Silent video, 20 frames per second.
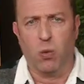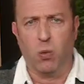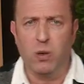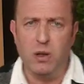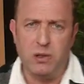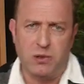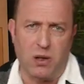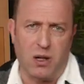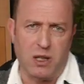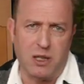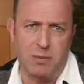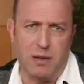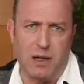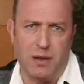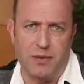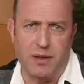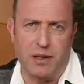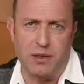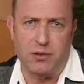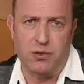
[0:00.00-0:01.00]
We'll talk
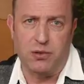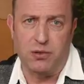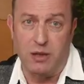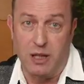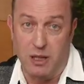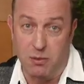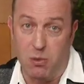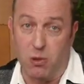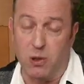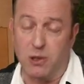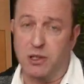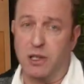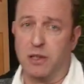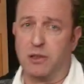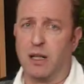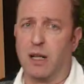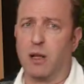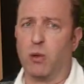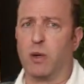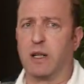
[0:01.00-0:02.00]
about this in more
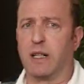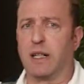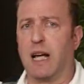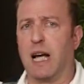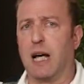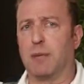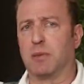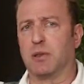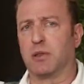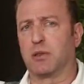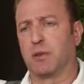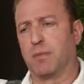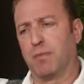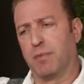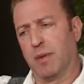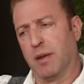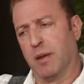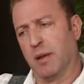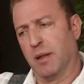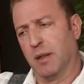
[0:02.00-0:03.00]
detail when it happens.
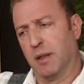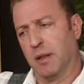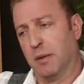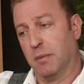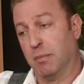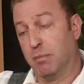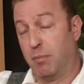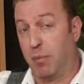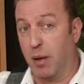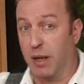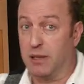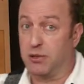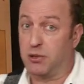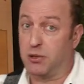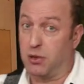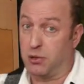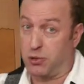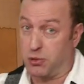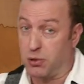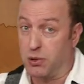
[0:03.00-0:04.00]
But it's
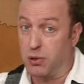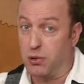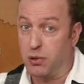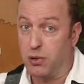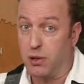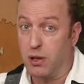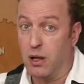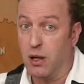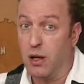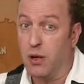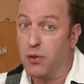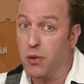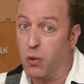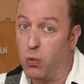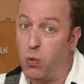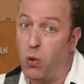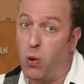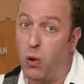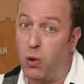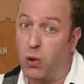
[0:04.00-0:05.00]
the truth. The
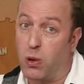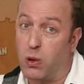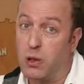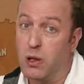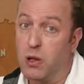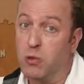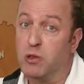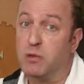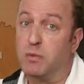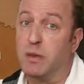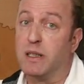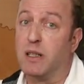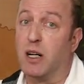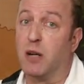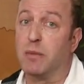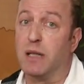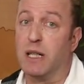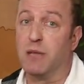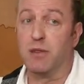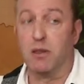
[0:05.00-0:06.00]
war would
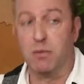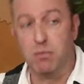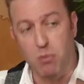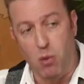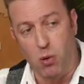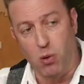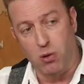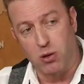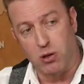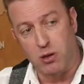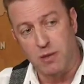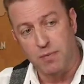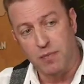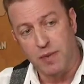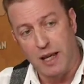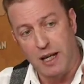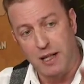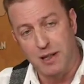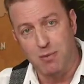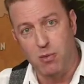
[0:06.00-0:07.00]
become even more
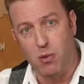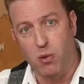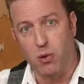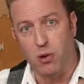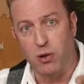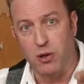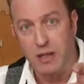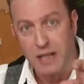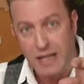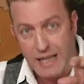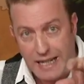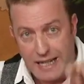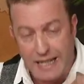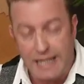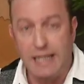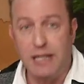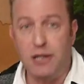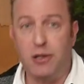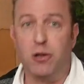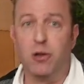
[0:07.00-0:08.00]
and more
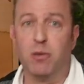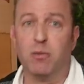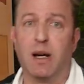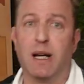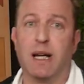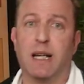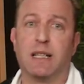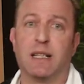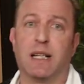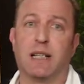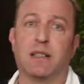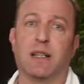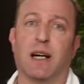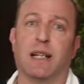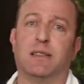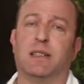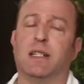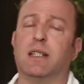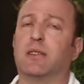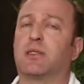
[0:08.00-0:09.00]
inhumane in
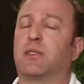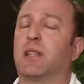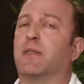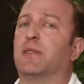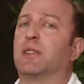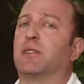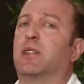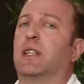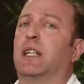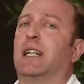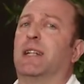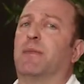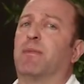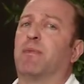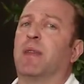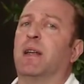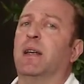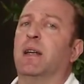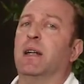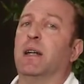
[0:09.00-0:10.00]
1917,
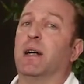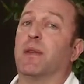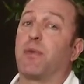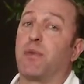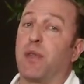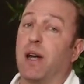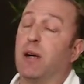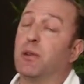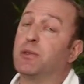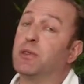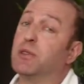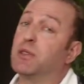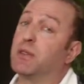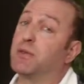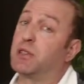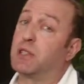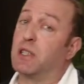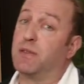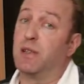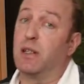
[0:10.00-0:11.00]
and thousands of
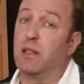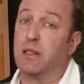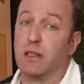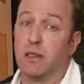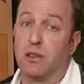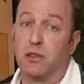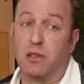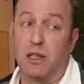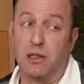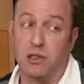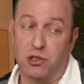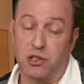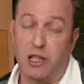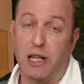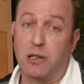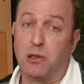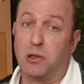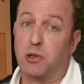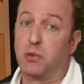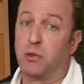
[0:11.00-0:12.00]
civilians and
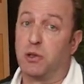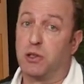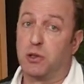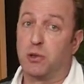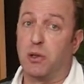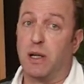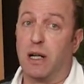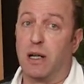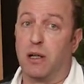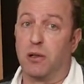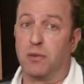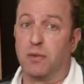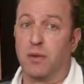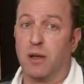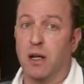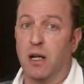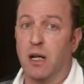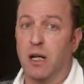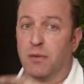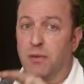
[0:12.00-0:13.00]
sailors would drown
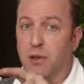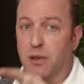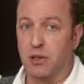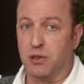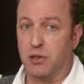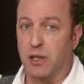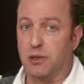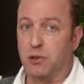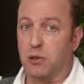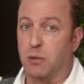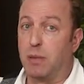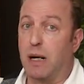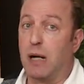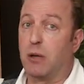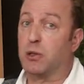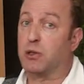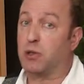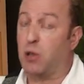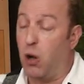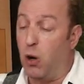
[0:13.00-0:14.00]
for the Central
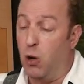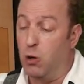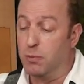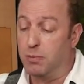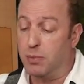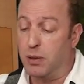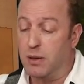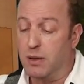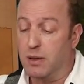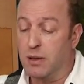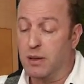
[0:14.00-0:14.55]
Powers' hope